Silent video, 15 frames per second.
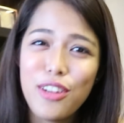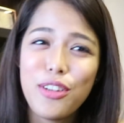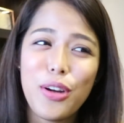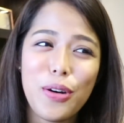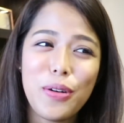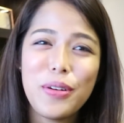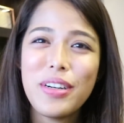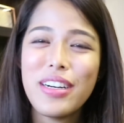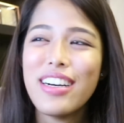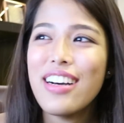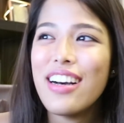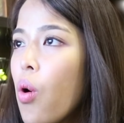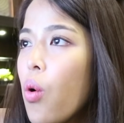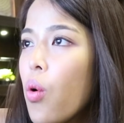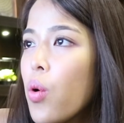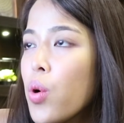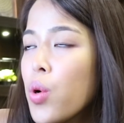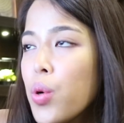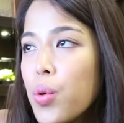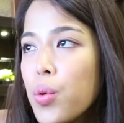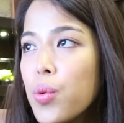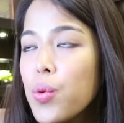No.
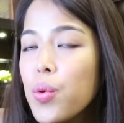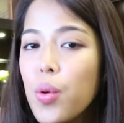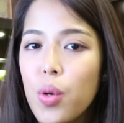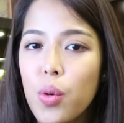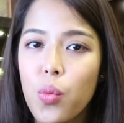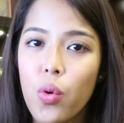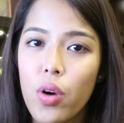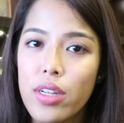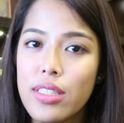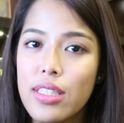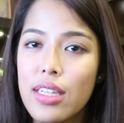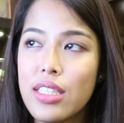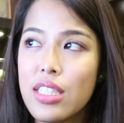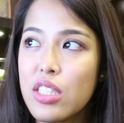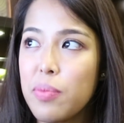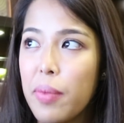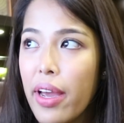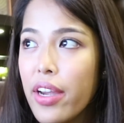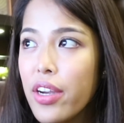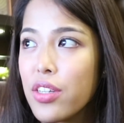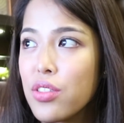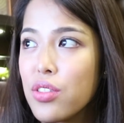Who or what
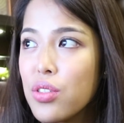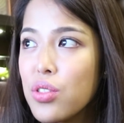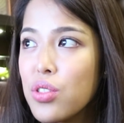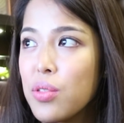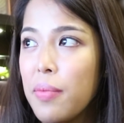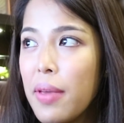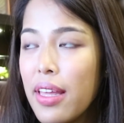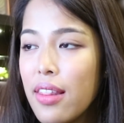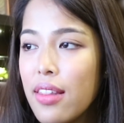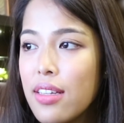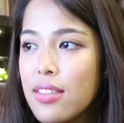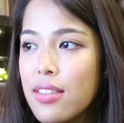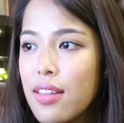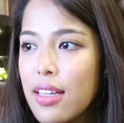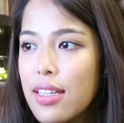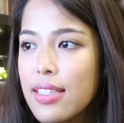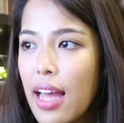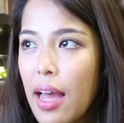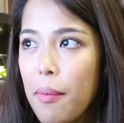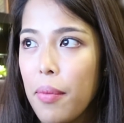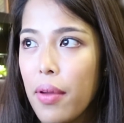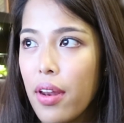inspires you to make these things
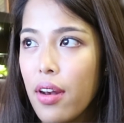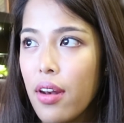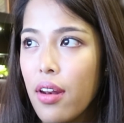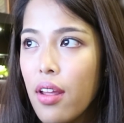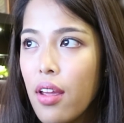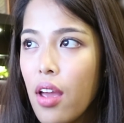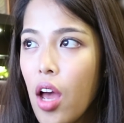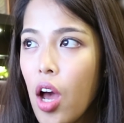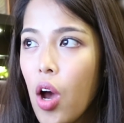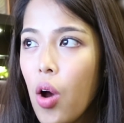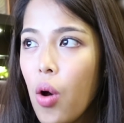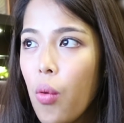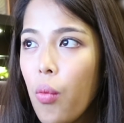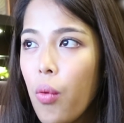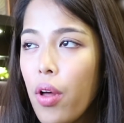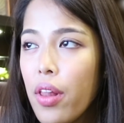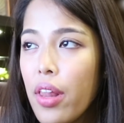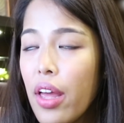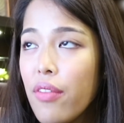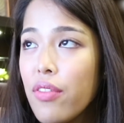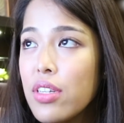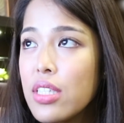happen? Well,
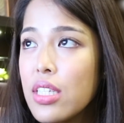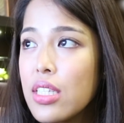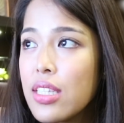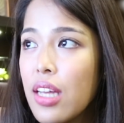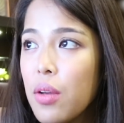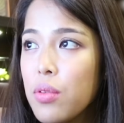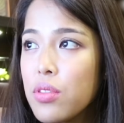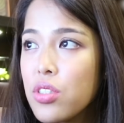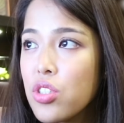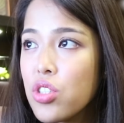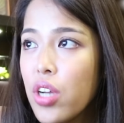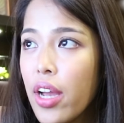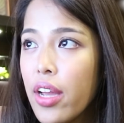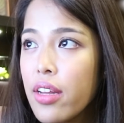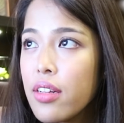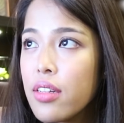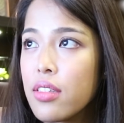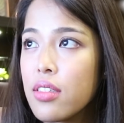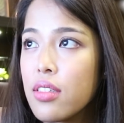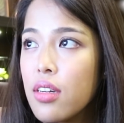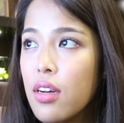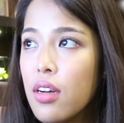ever since I was a
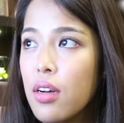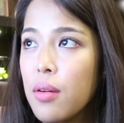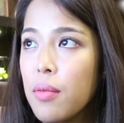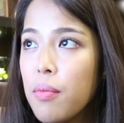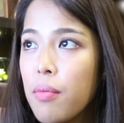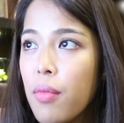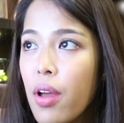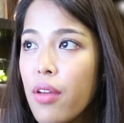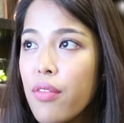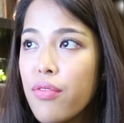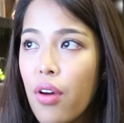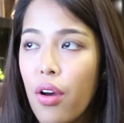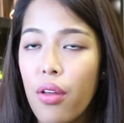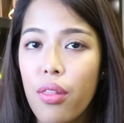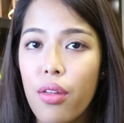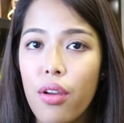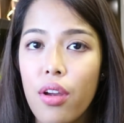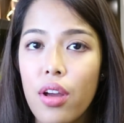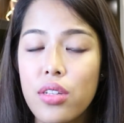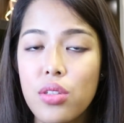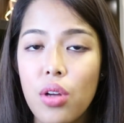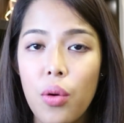child, my father
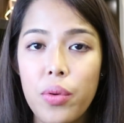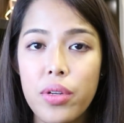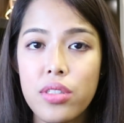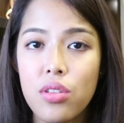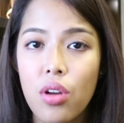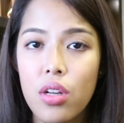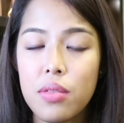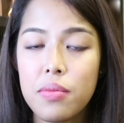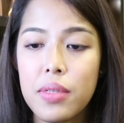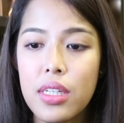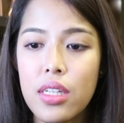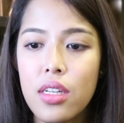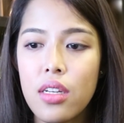has always taught me